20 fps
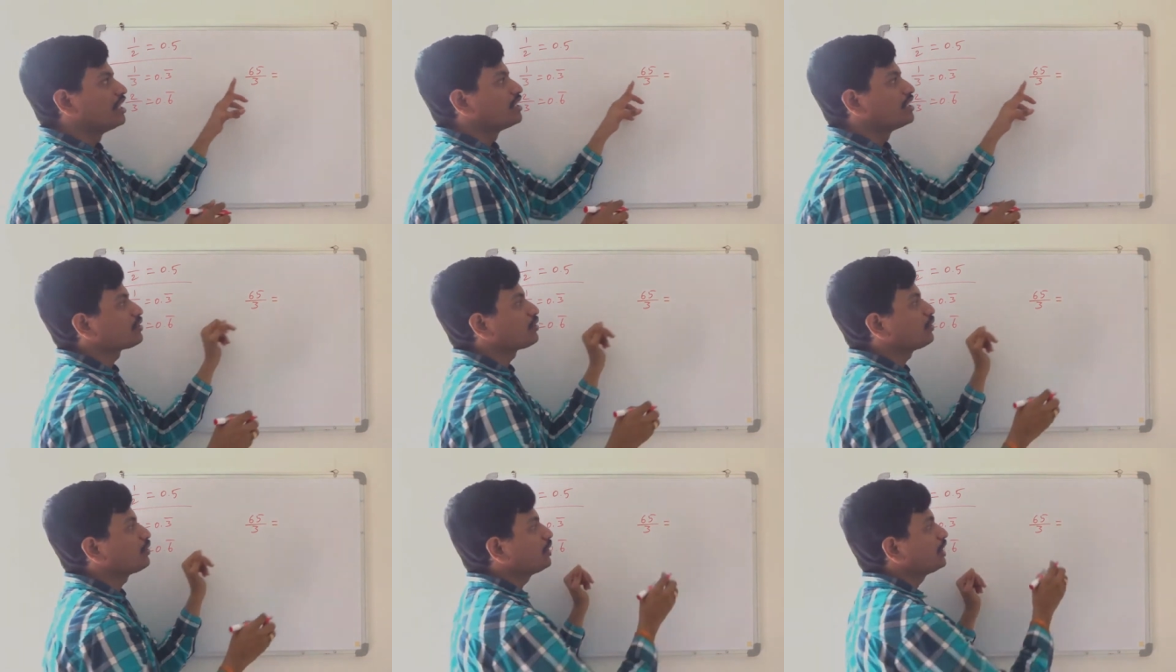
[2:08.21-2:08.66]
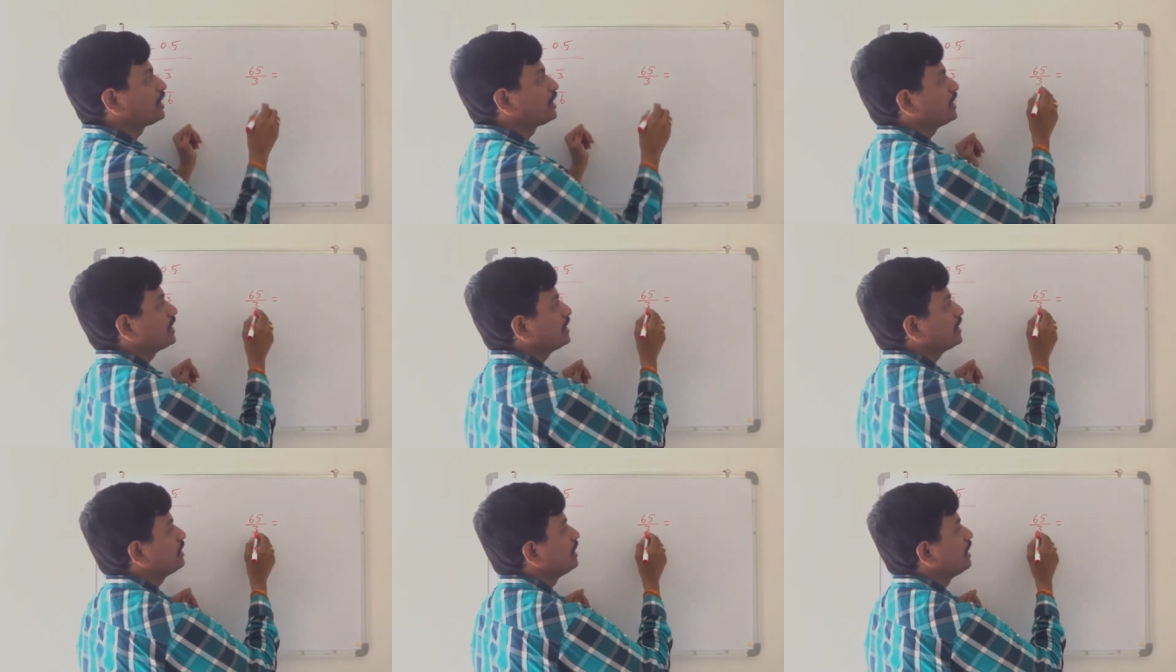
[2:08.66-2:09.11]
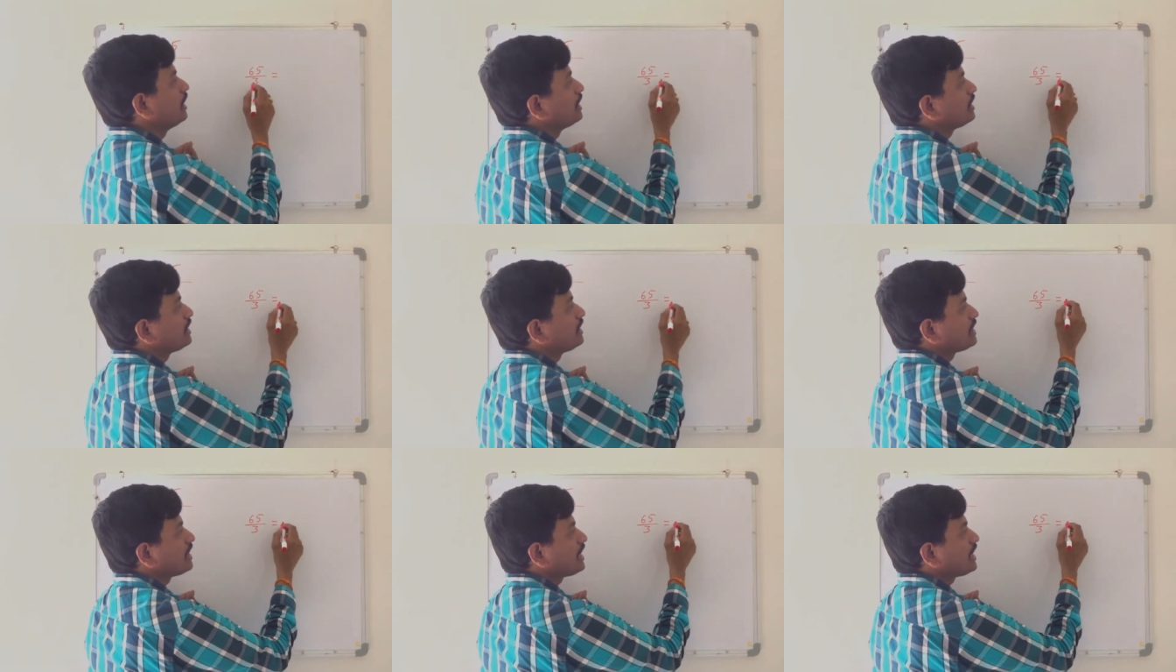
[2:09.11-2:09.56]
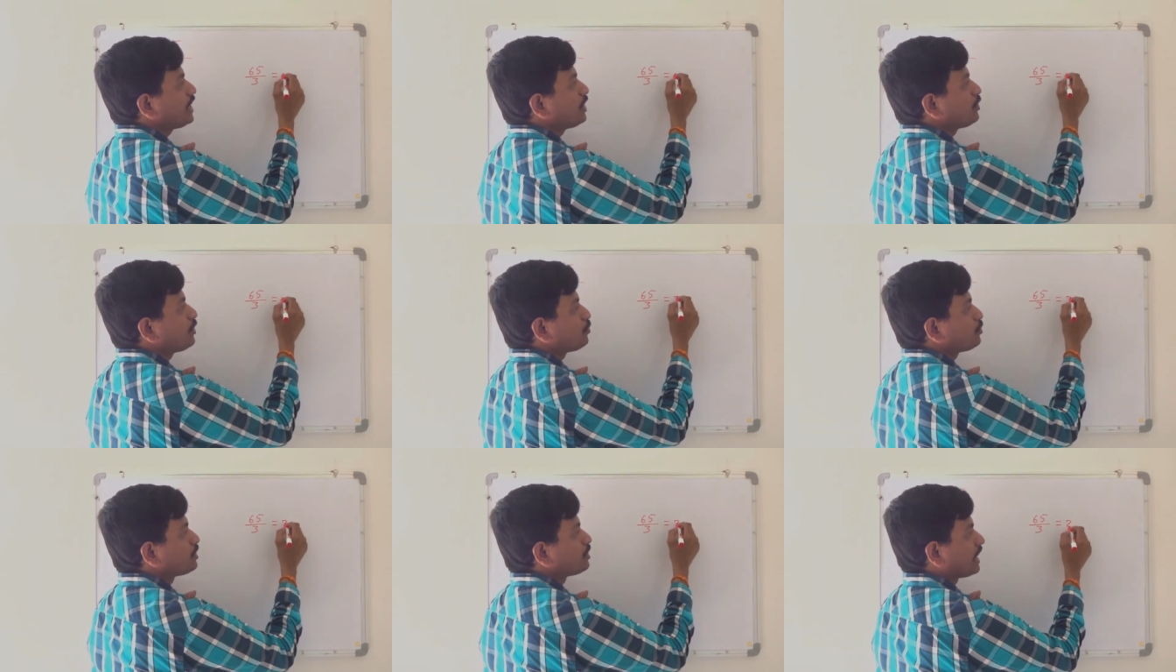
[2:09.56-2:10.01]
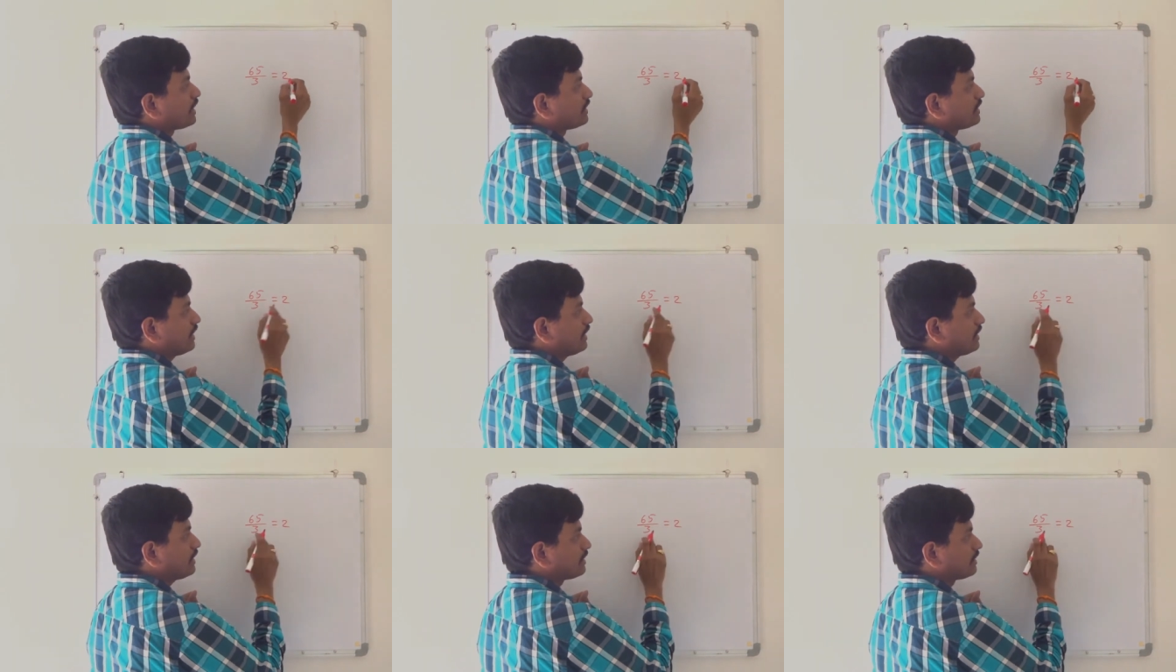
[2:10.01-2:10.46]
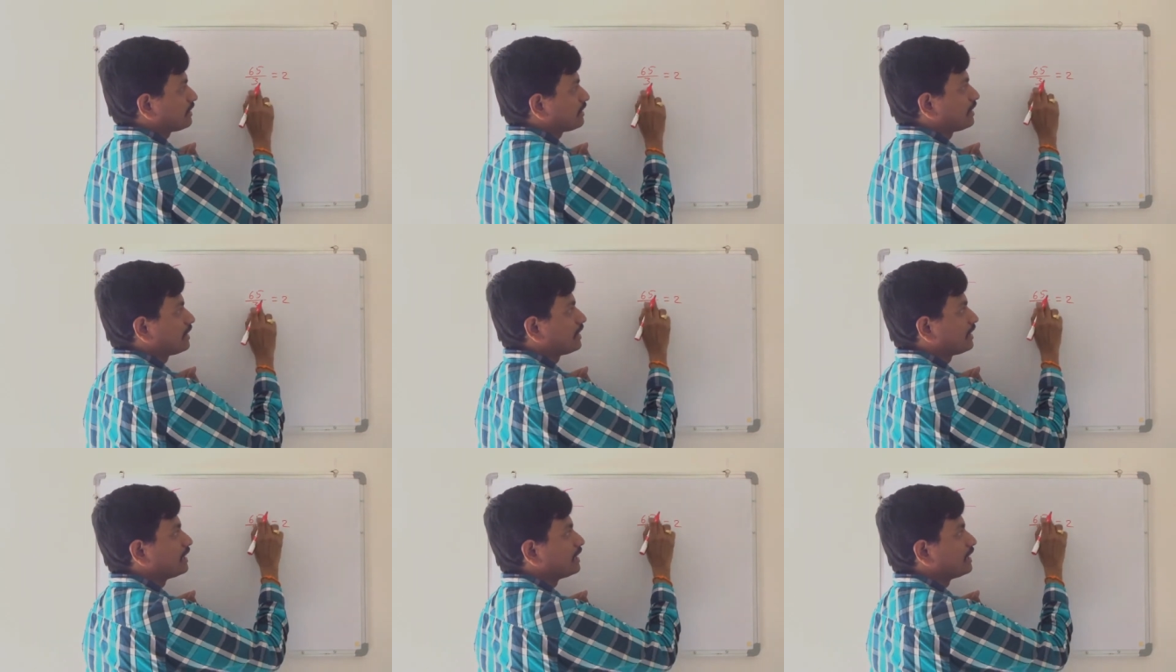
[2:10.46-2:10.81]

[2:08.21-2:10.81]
So here 3 2s are 6,